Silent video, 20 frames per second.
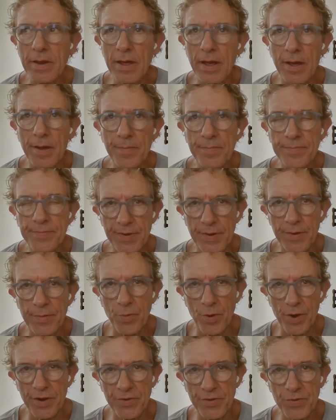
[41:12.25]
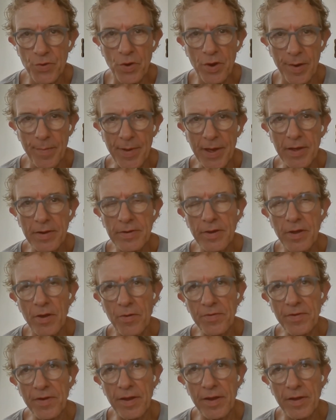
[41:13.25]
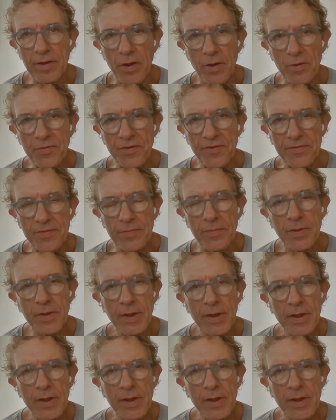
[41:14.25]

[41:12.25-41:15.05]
to what you're talking about, Cold Chisel.